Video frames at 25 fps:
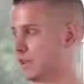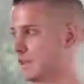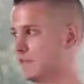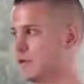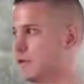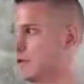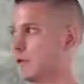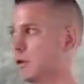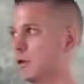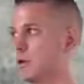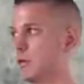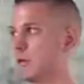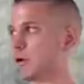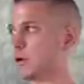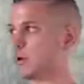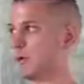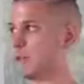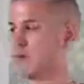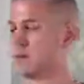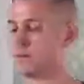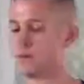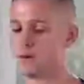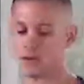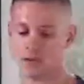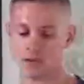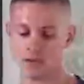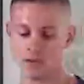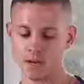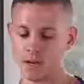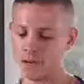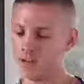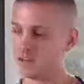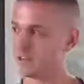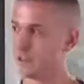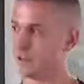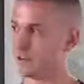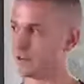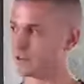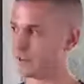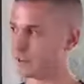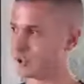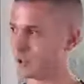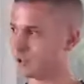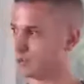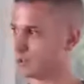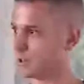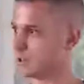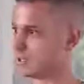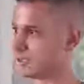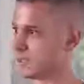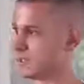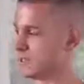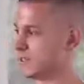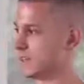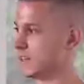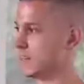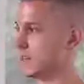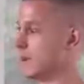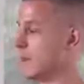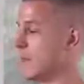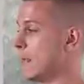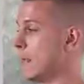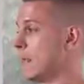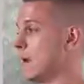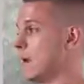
If you don't work with anybody, to your virtual assistant.